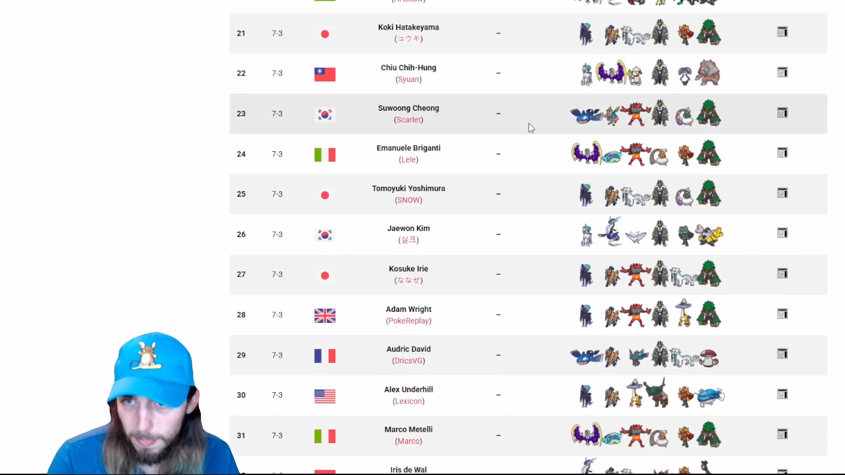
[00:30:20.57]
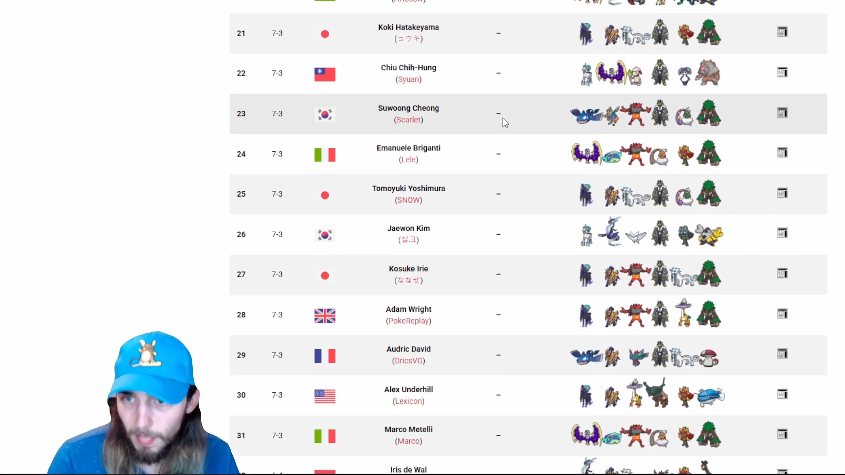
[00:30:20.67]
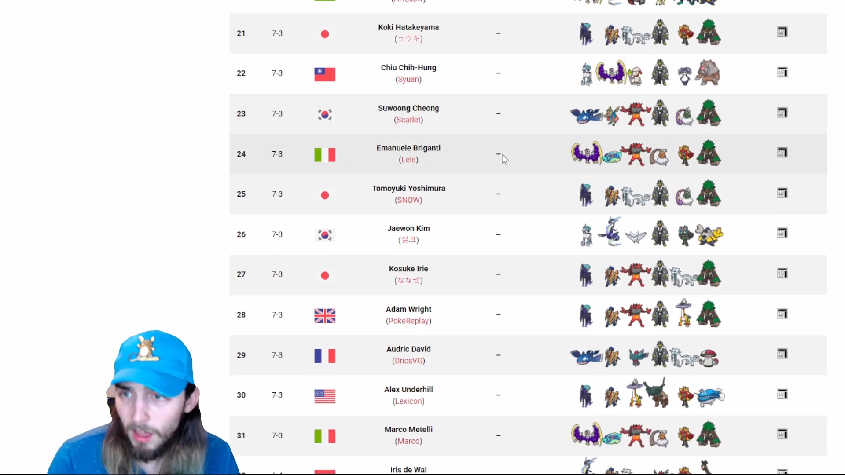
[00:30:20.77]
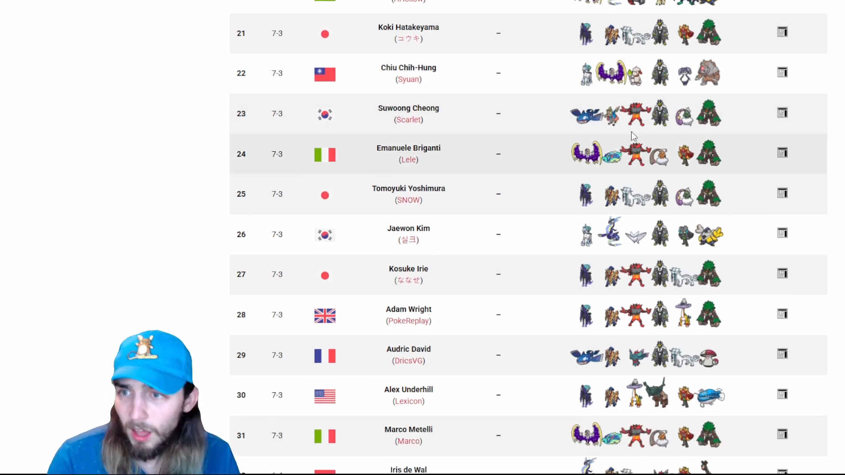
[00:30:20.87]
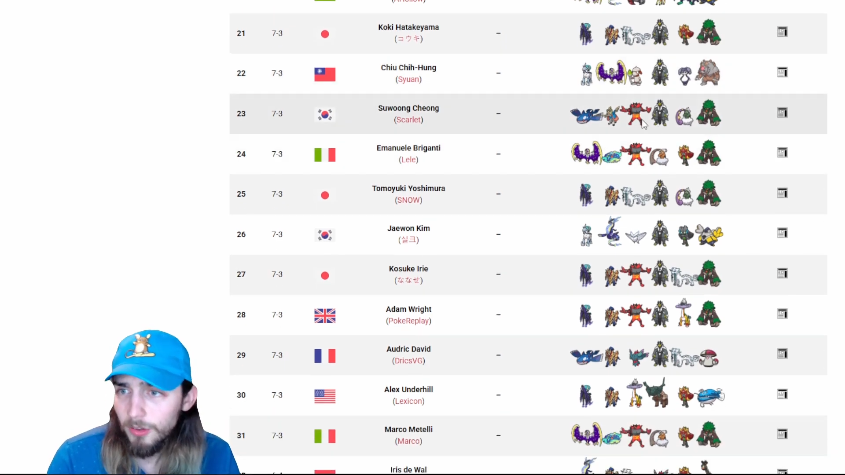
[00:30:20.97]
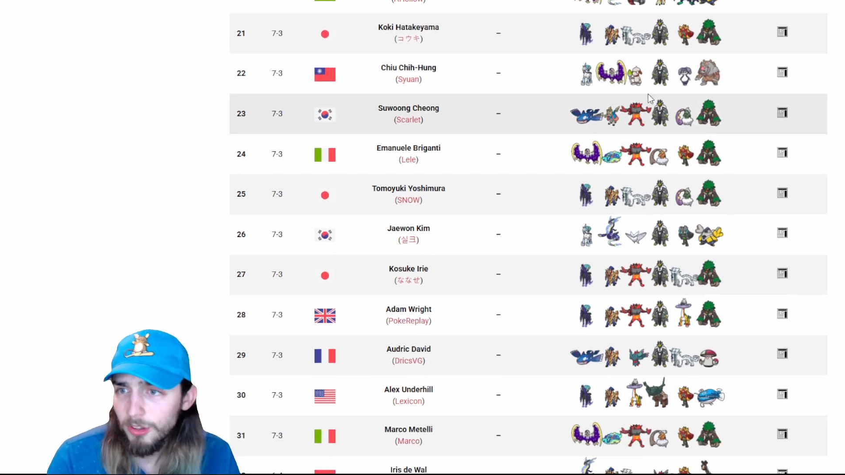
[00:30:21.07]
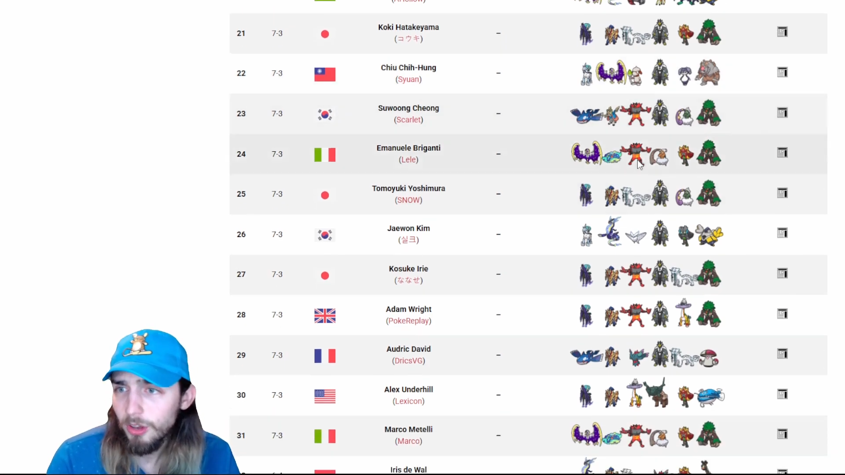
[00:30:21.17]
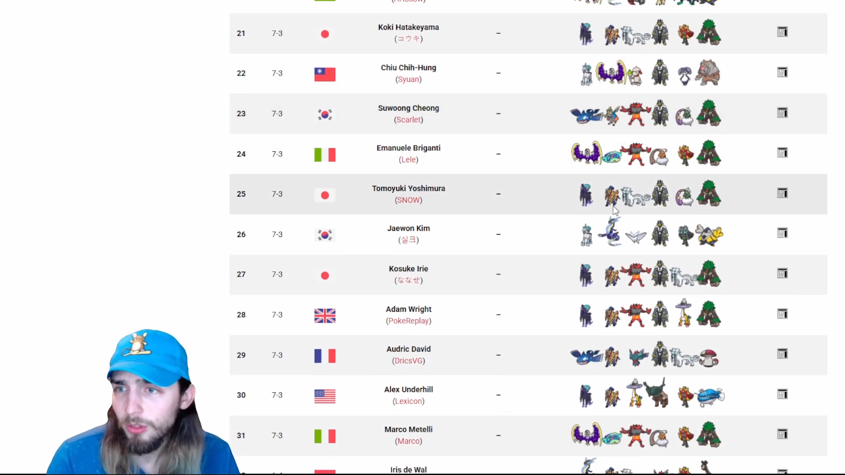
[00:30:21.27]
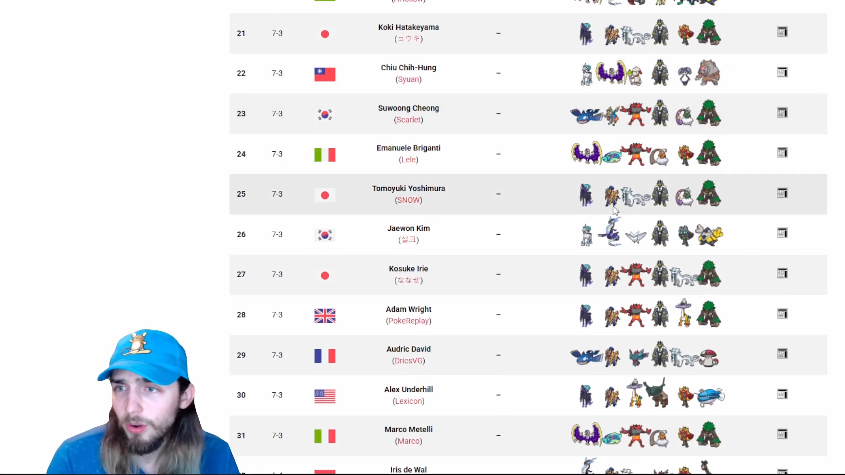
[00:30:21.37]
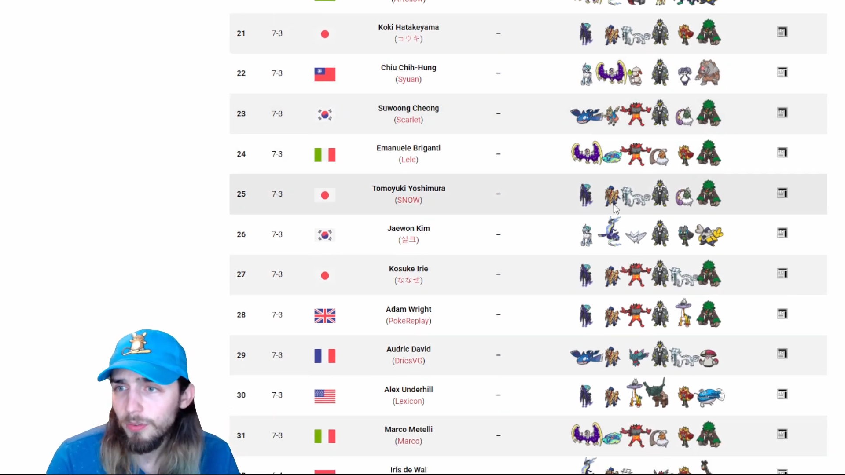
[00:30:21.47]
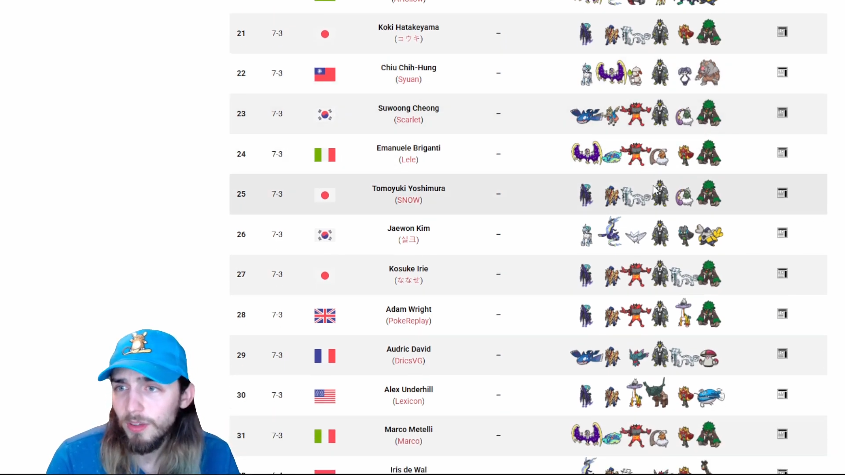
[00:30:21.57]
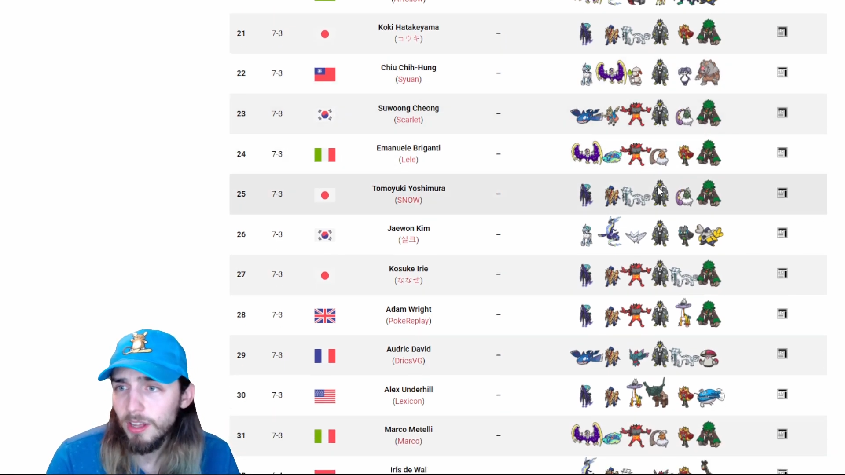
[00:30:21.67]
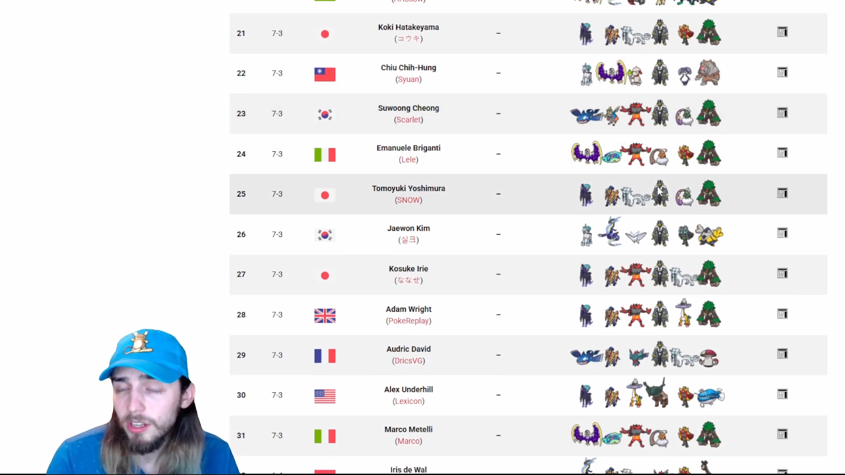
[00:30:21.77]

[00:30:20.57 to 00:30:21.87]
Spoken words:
Once again, Swordfish.